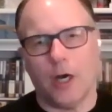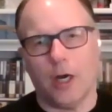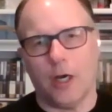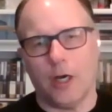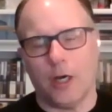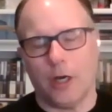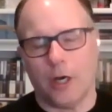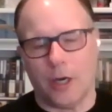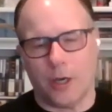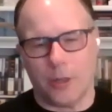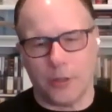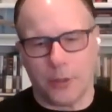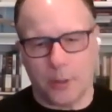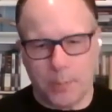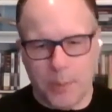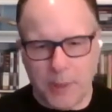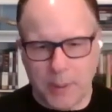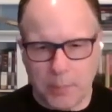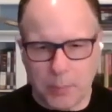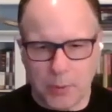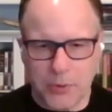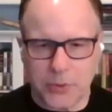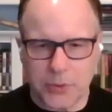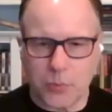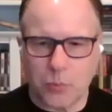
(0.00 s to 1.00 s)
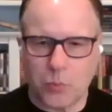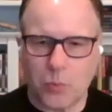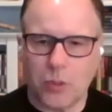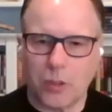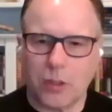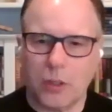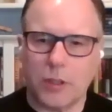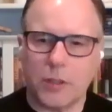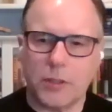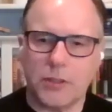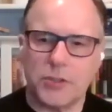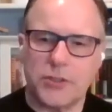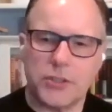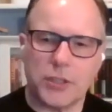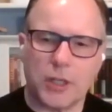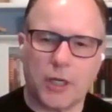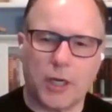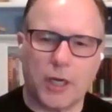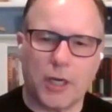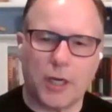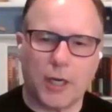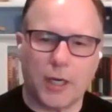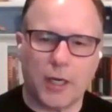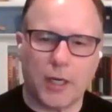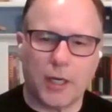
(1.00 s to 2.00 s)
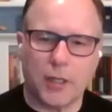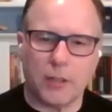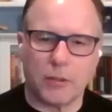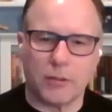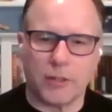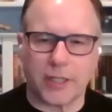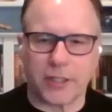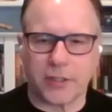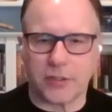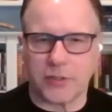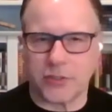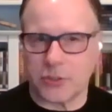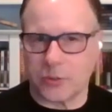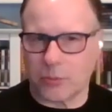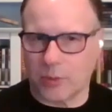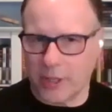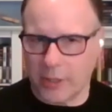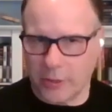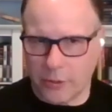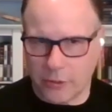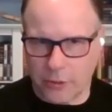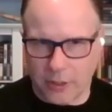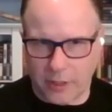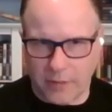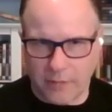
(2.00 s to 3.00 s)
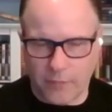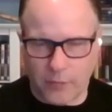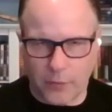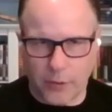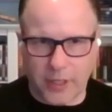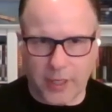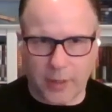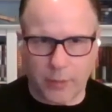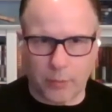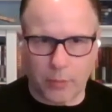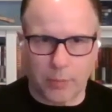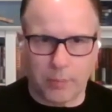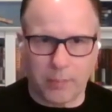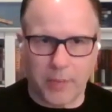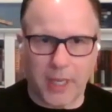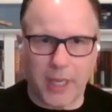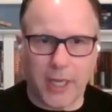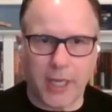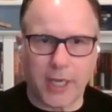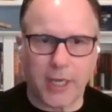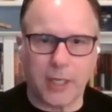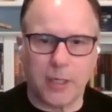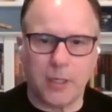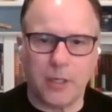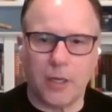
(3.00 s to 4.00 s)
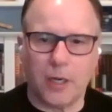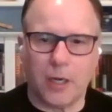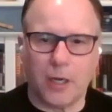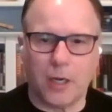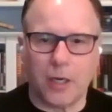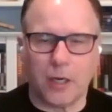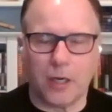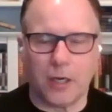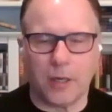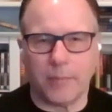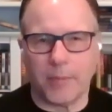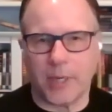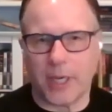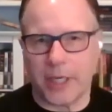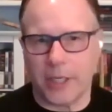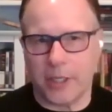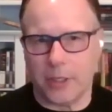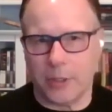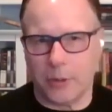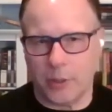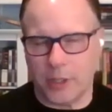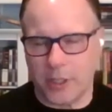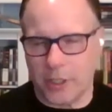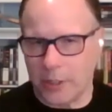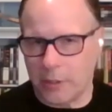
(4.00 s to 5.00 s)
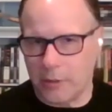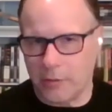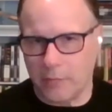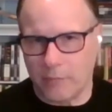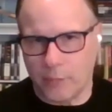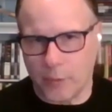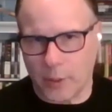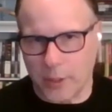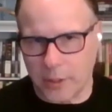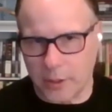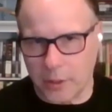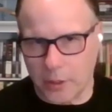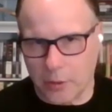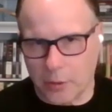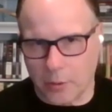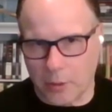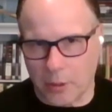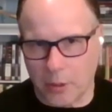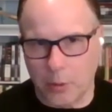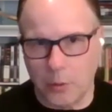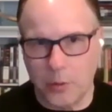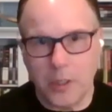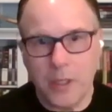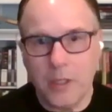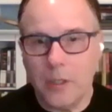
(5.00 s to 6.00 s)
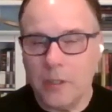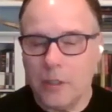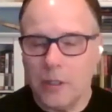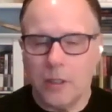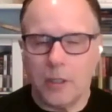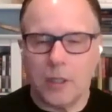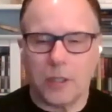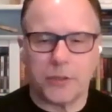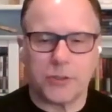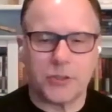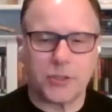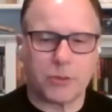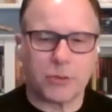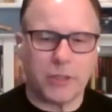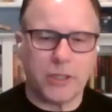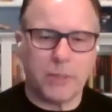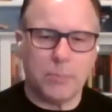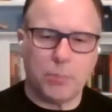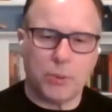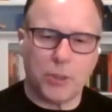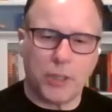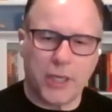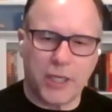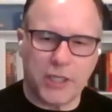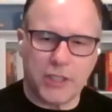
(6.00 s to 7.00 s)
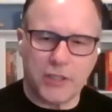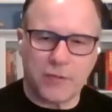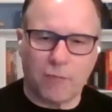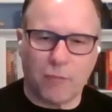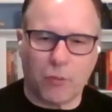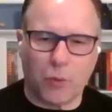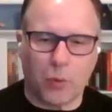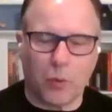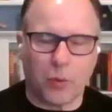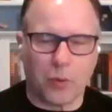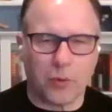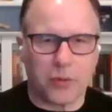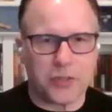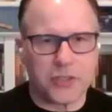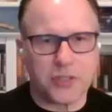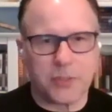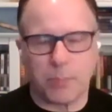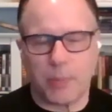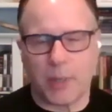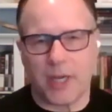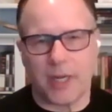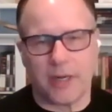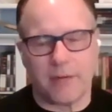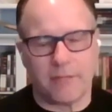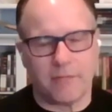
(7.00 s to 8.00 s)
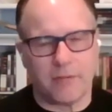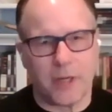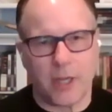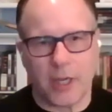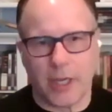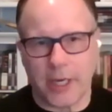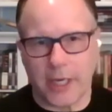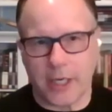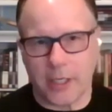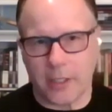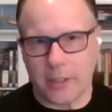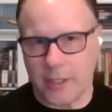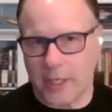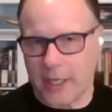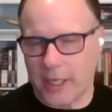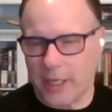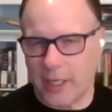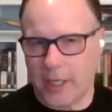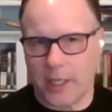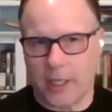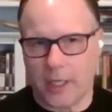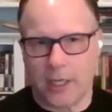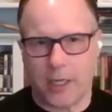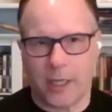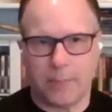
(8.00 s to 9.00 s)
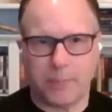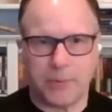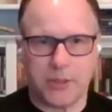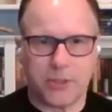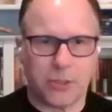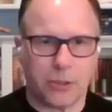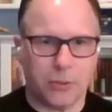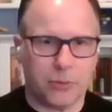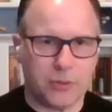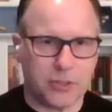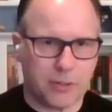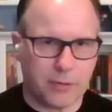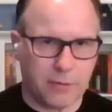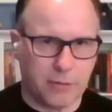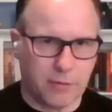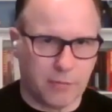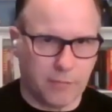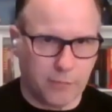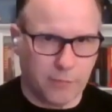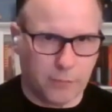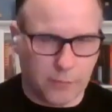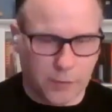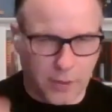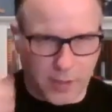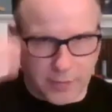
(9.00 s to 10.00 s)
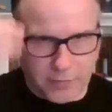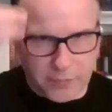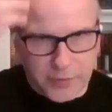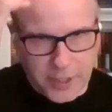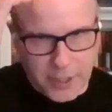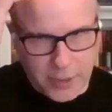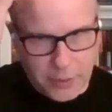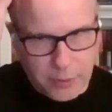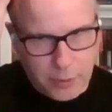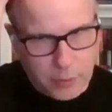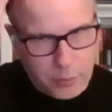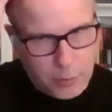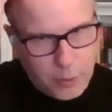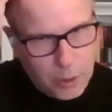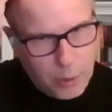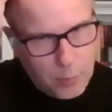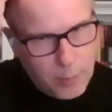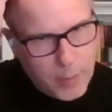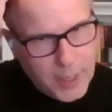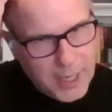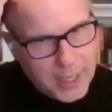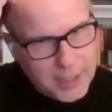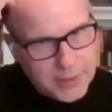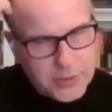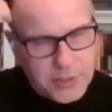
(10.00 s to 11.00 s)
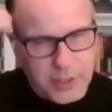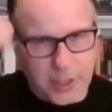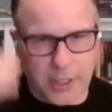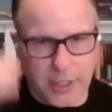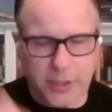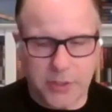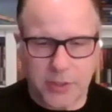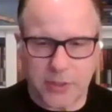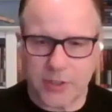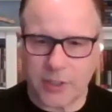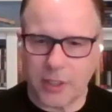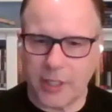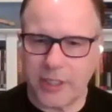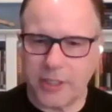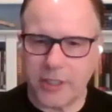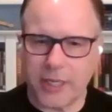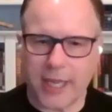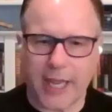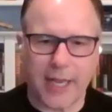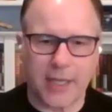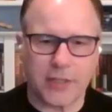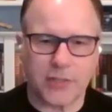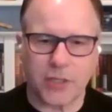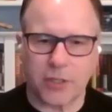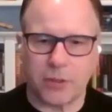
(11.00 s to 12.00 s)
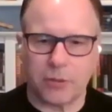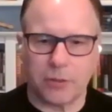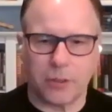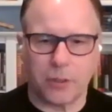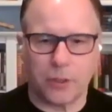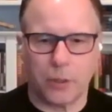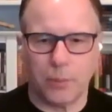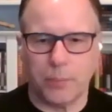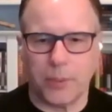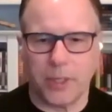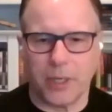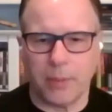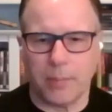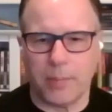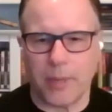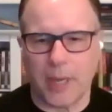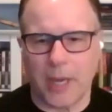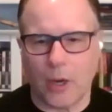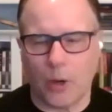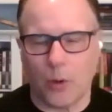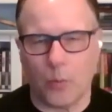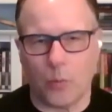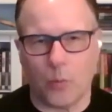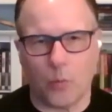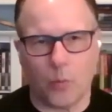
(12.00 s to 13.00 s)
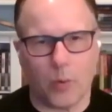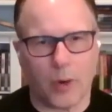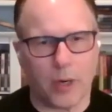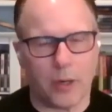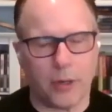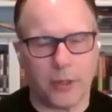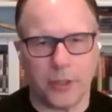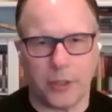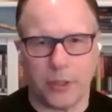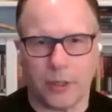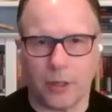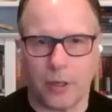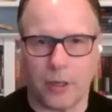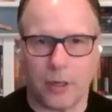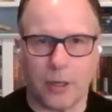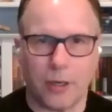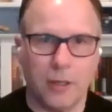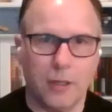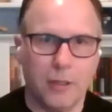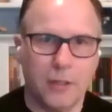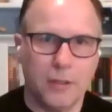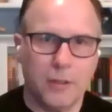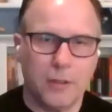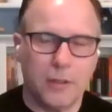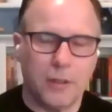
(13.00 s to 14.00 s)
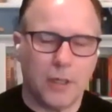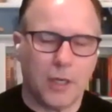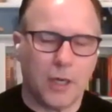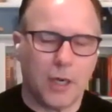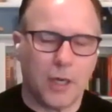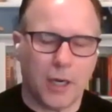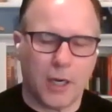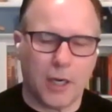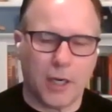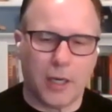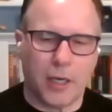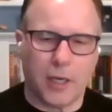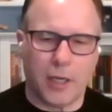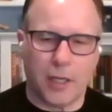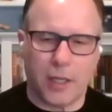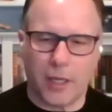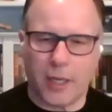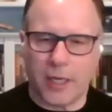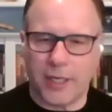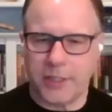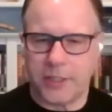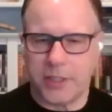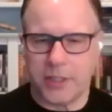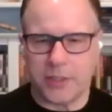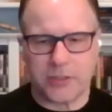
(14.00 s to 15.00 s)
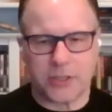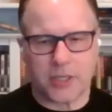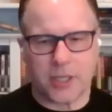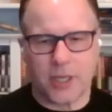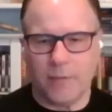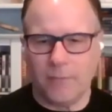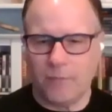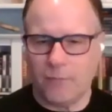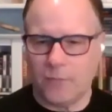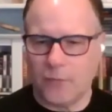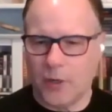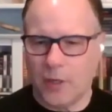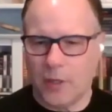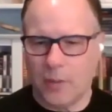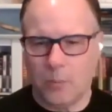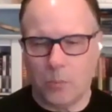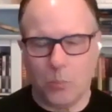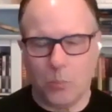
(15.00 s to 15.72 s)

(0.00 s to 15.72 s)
other people's works, like the story 30 for They Remain. I know that you've written your own screenplays for The Spine of Night and episodes of Love, Death, and Robots. And I'd just like to ask a little bit about where your ideas come